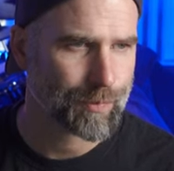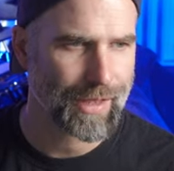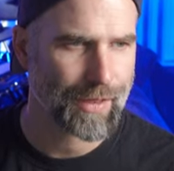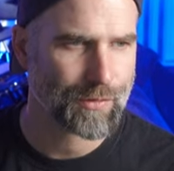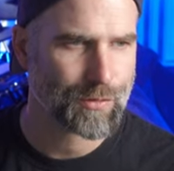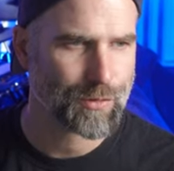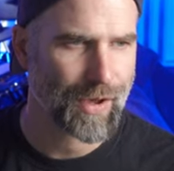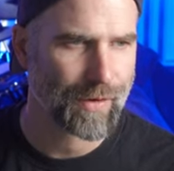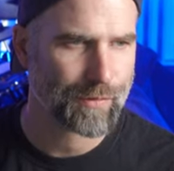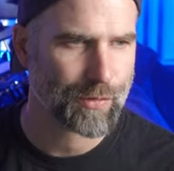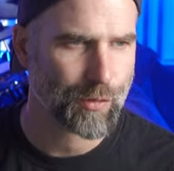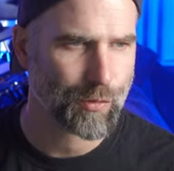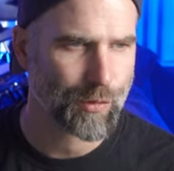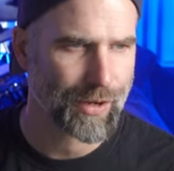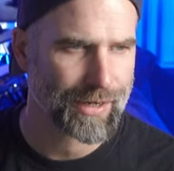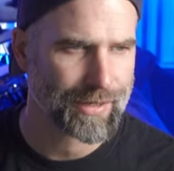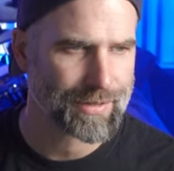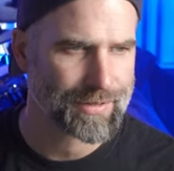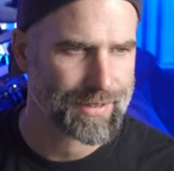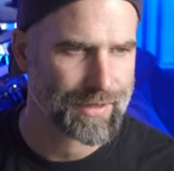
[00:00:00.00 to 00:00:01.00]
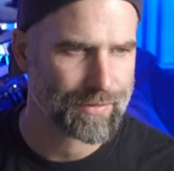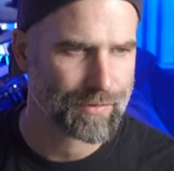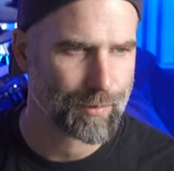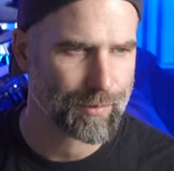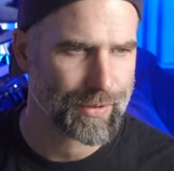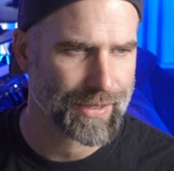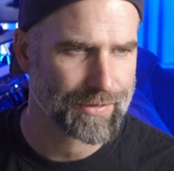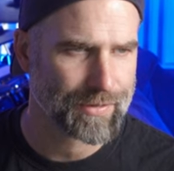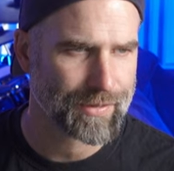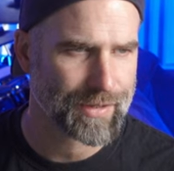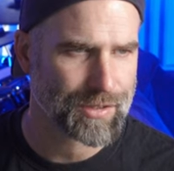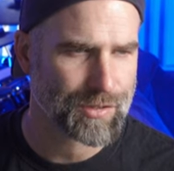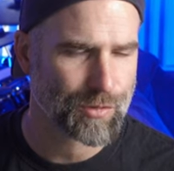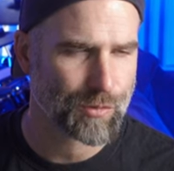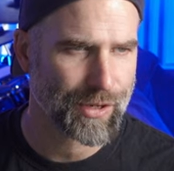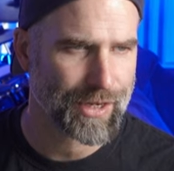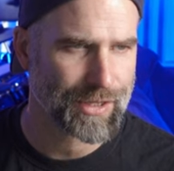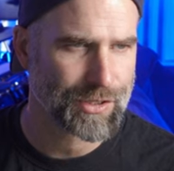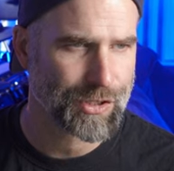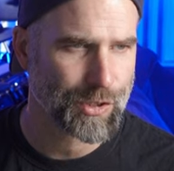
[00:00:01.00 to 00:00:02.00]
And you have the relative bitterness
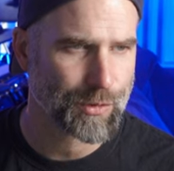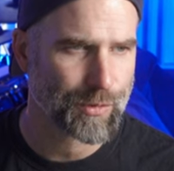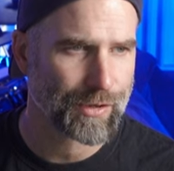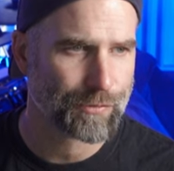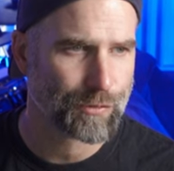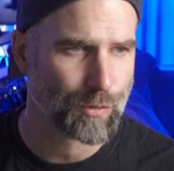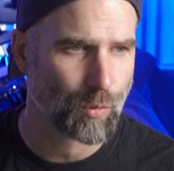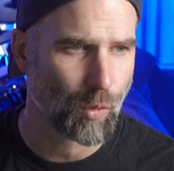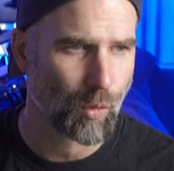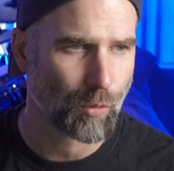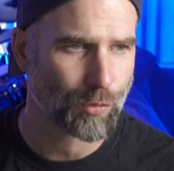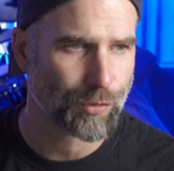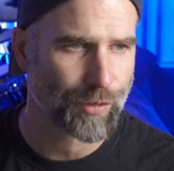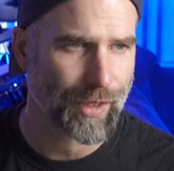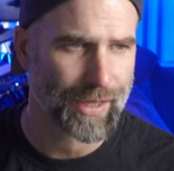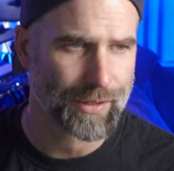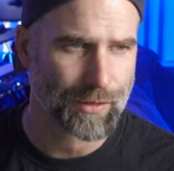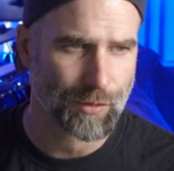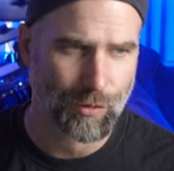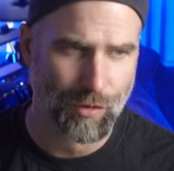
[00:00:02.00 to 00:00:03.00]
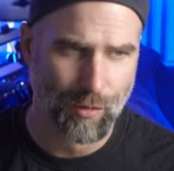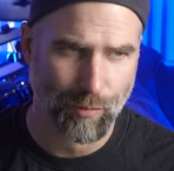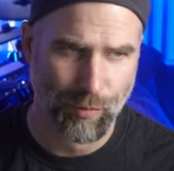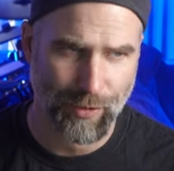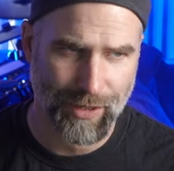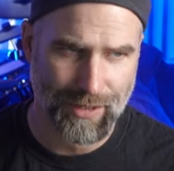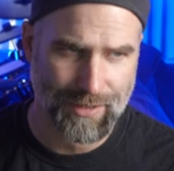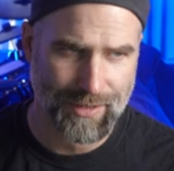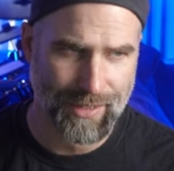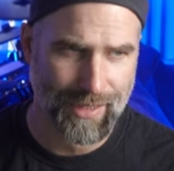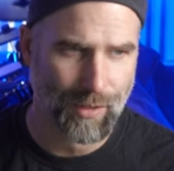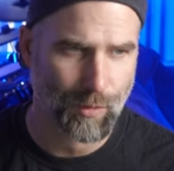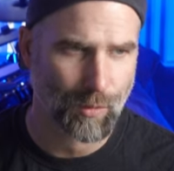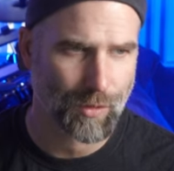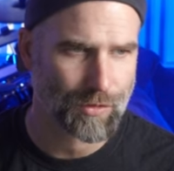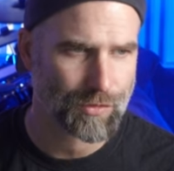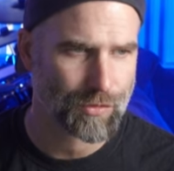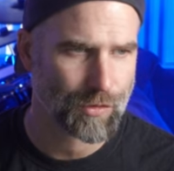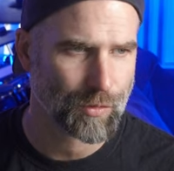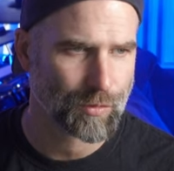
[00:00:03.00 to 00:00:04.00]
ratio. If you want that, you can press that
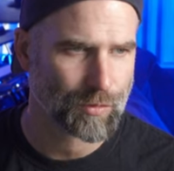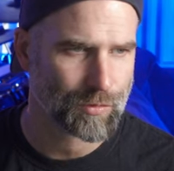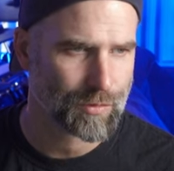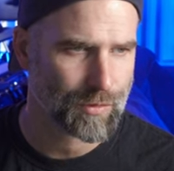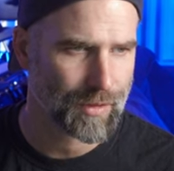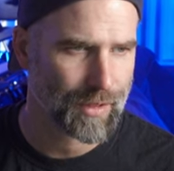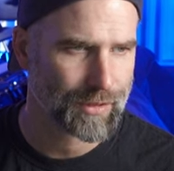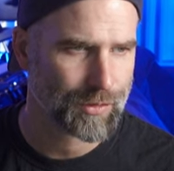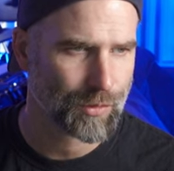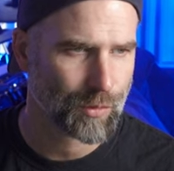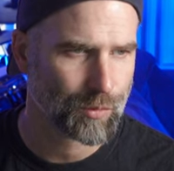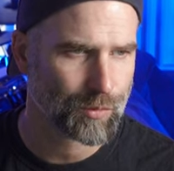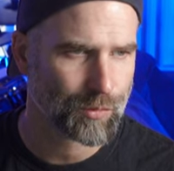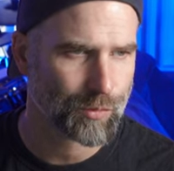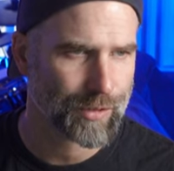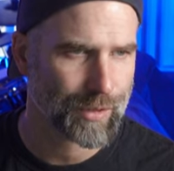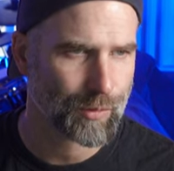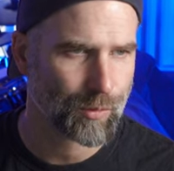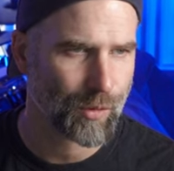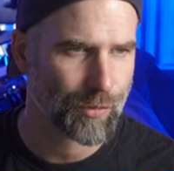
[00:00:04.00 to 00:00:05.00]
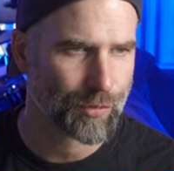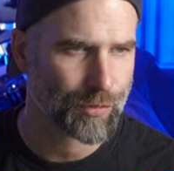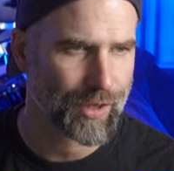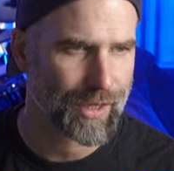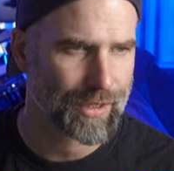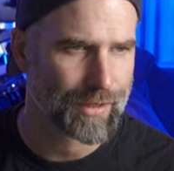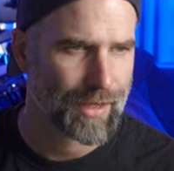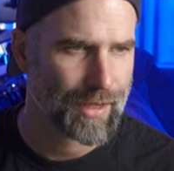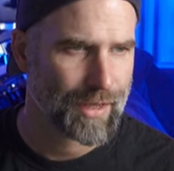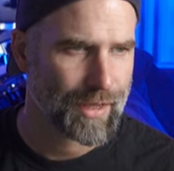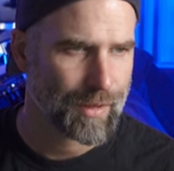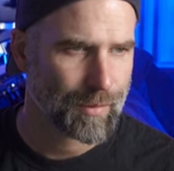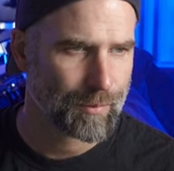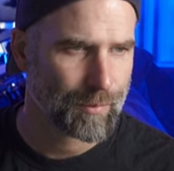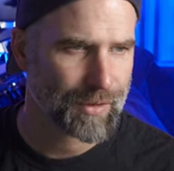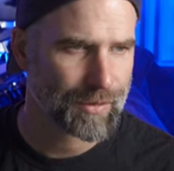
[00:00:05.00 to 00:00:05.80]
also. I don't really want that.